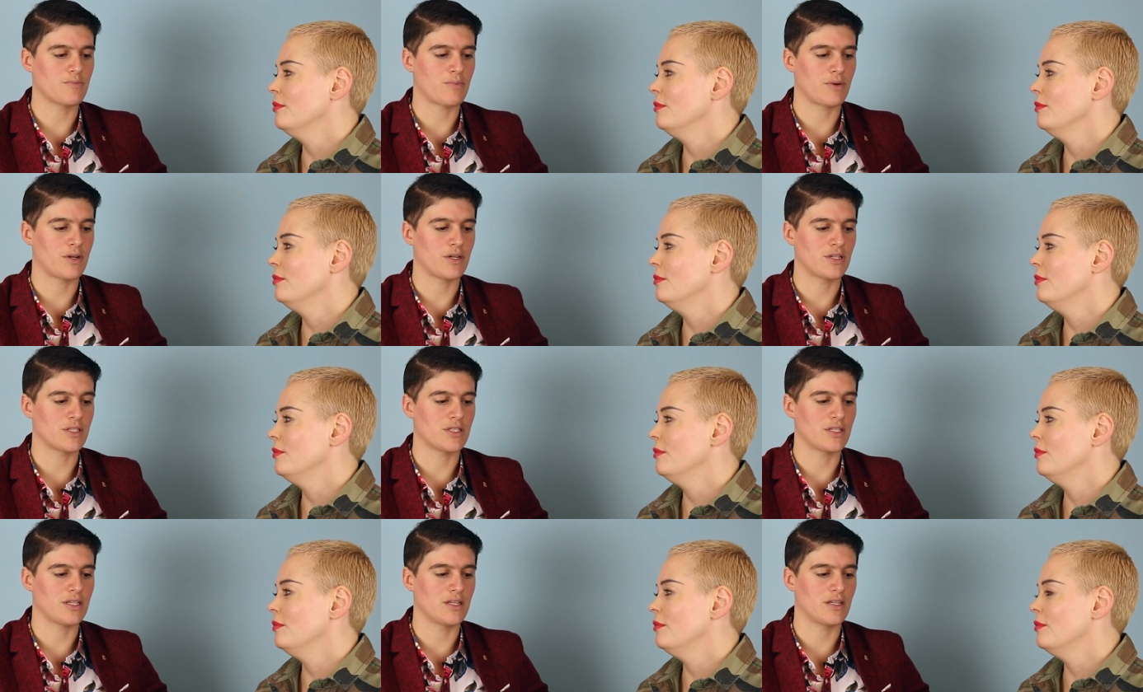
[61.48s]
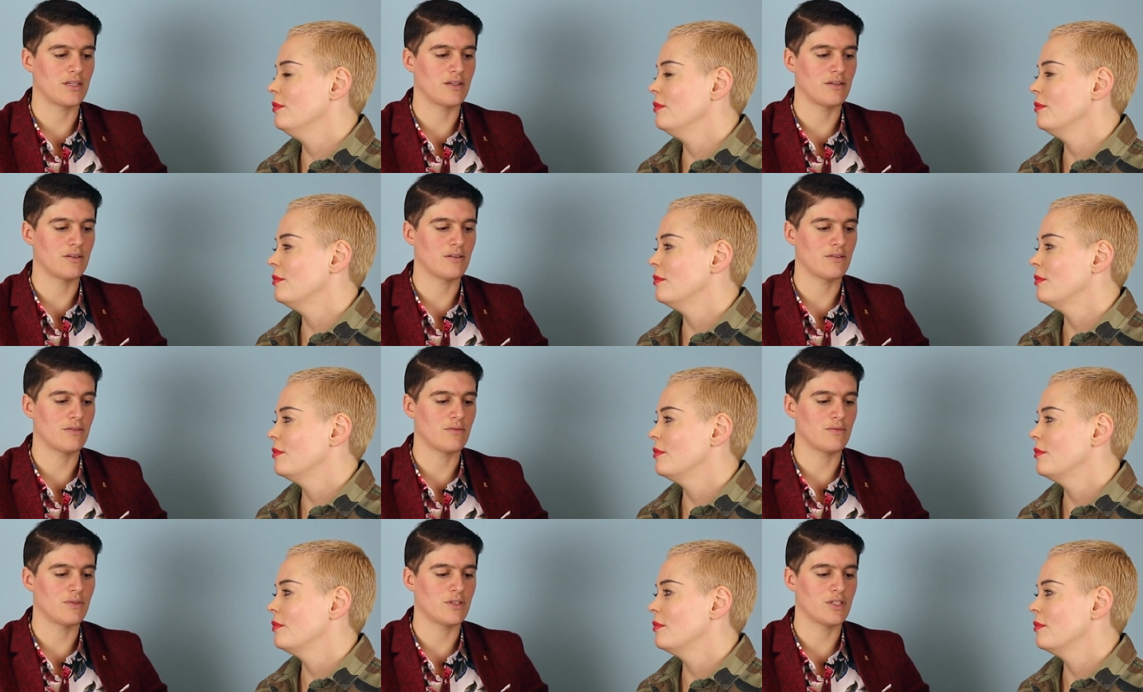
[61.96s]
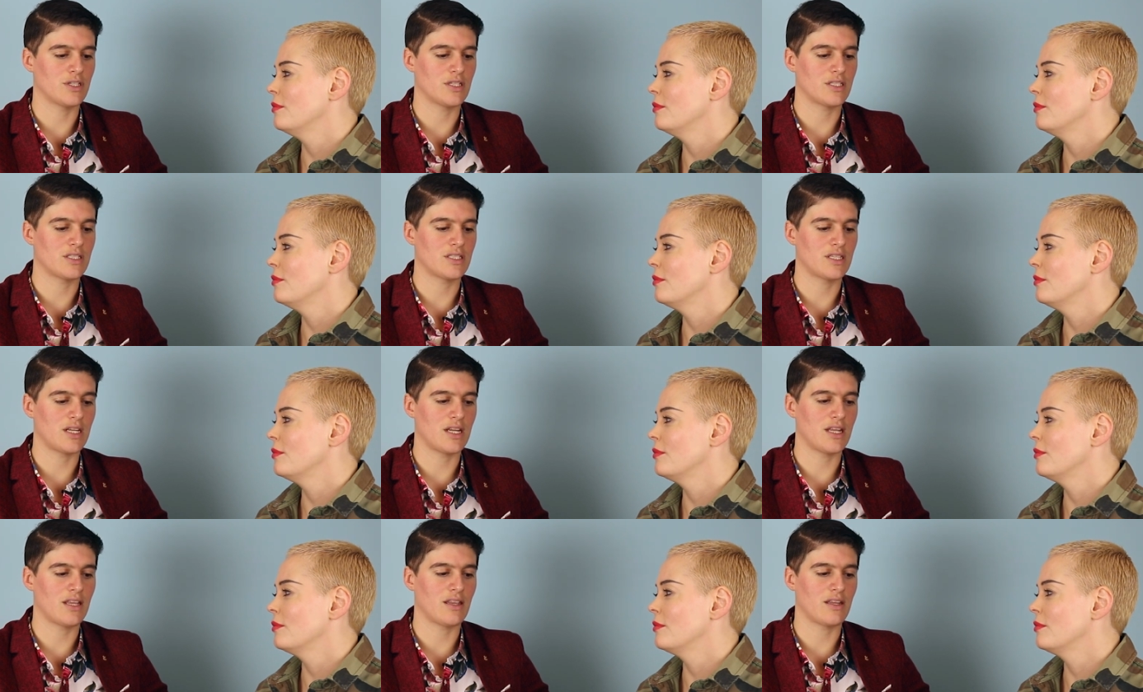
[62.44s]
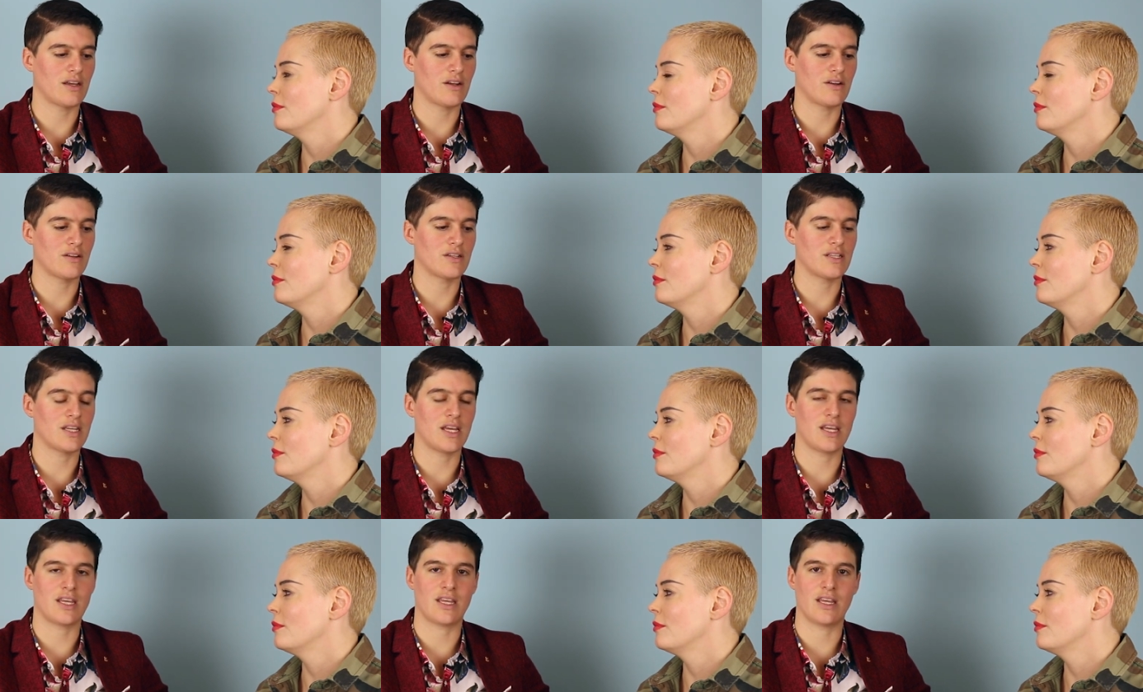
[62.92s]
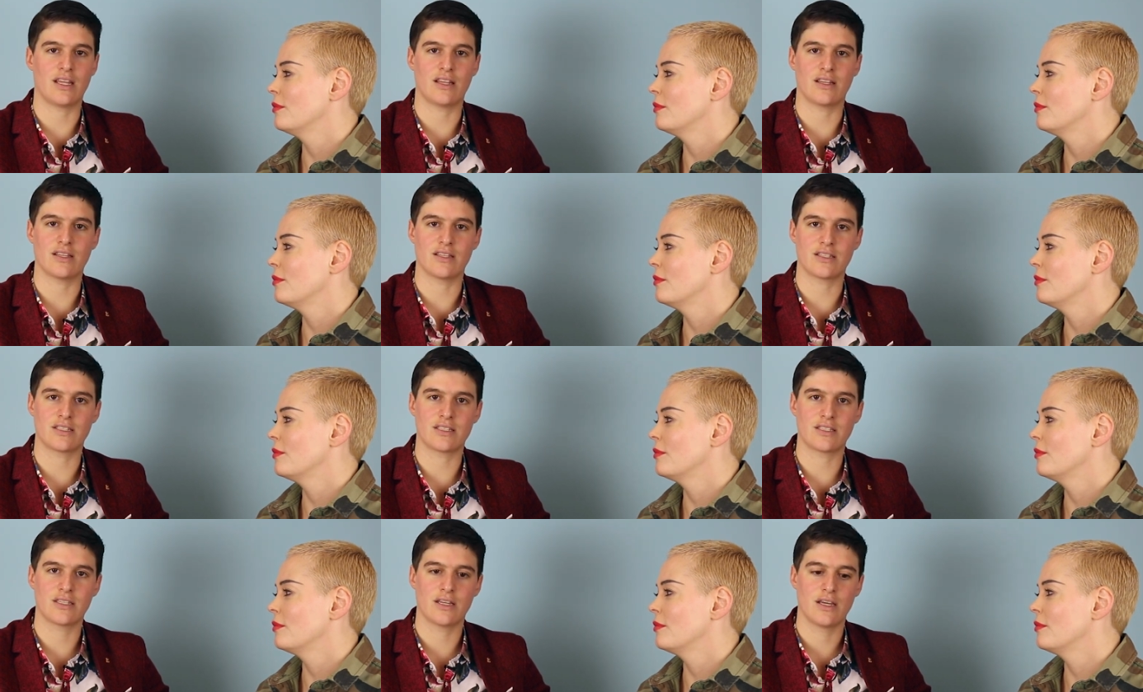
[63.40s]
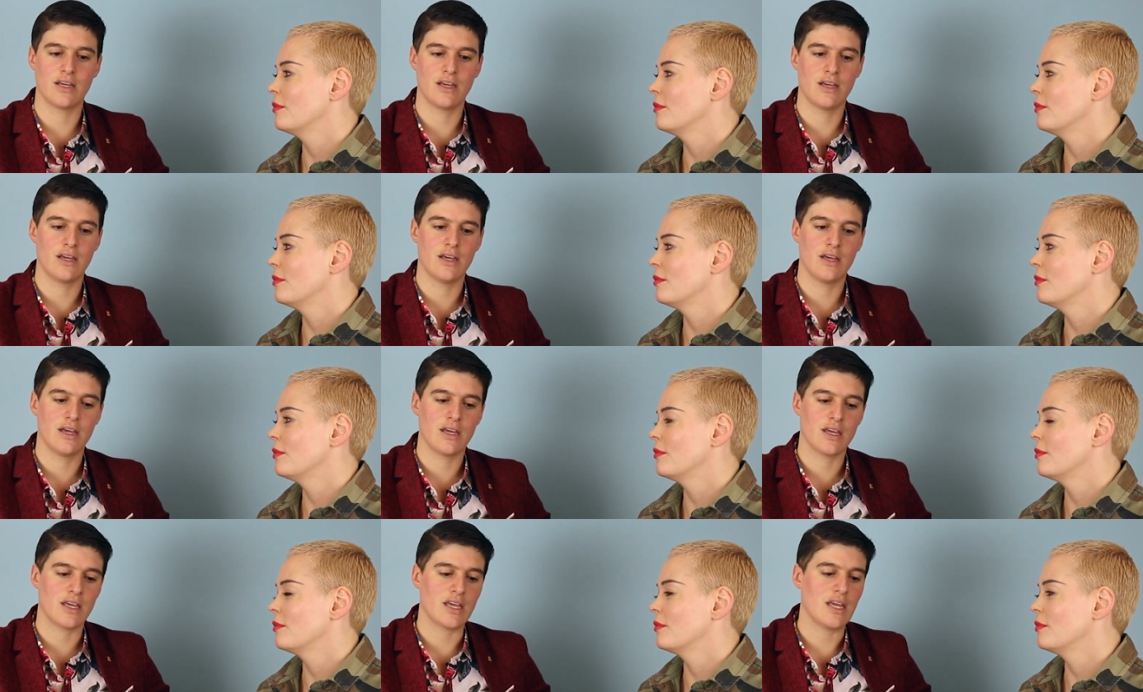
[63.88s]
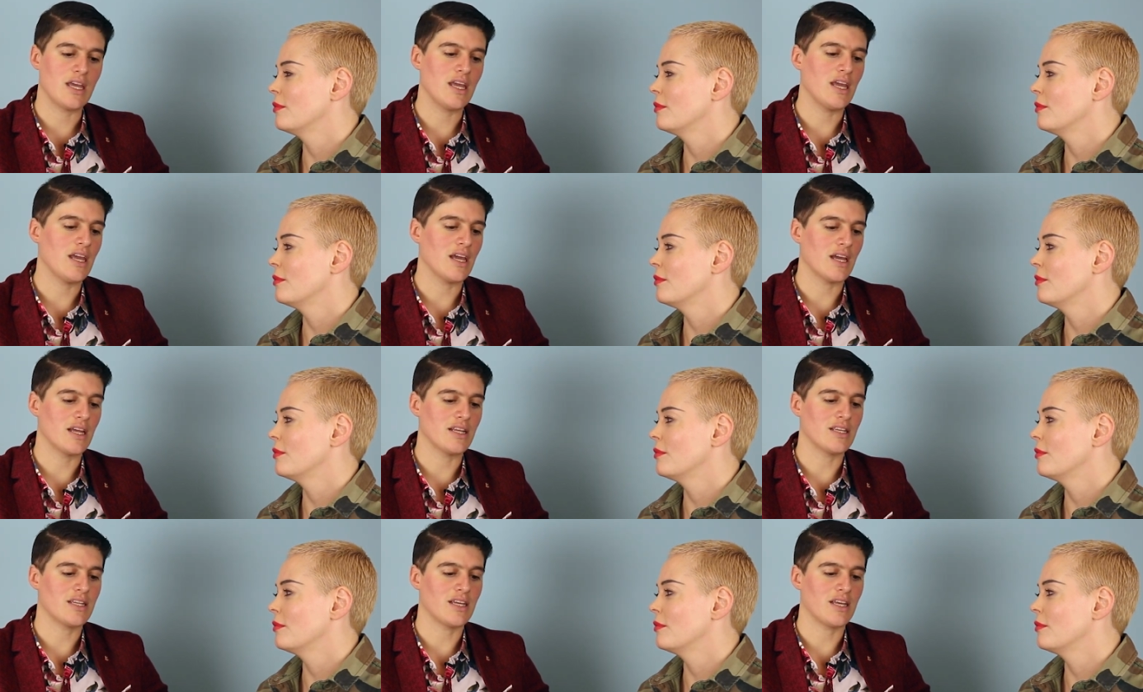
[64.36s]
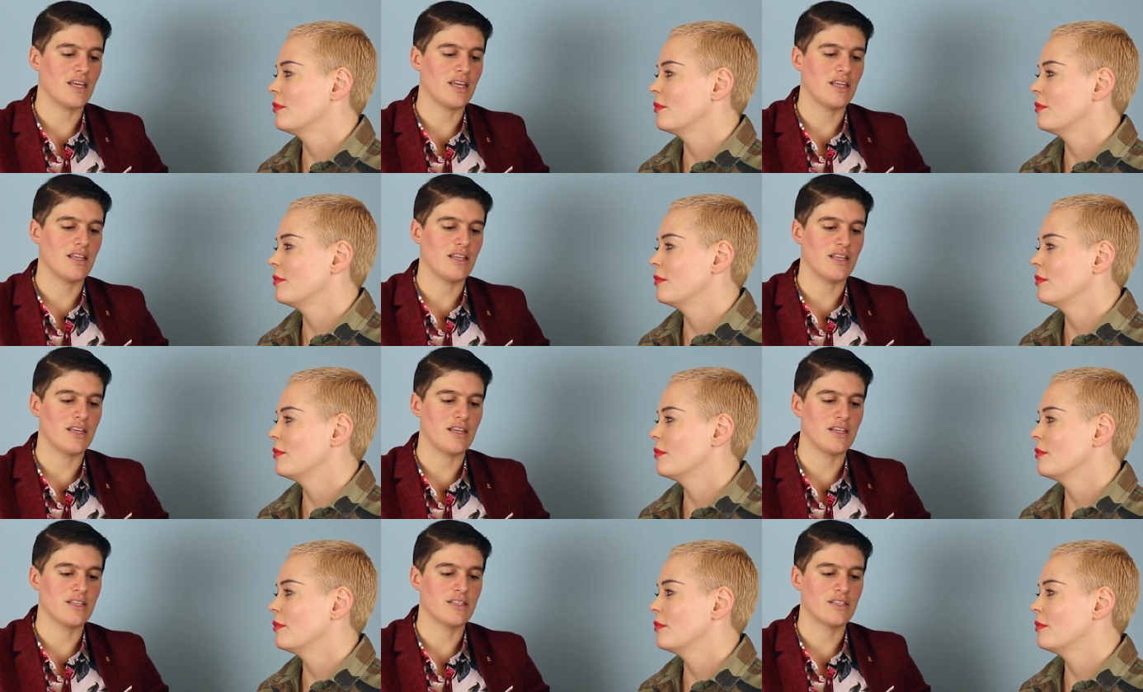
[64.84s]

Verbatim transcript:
Speaker 1: person was just sitting there taking this heat and taking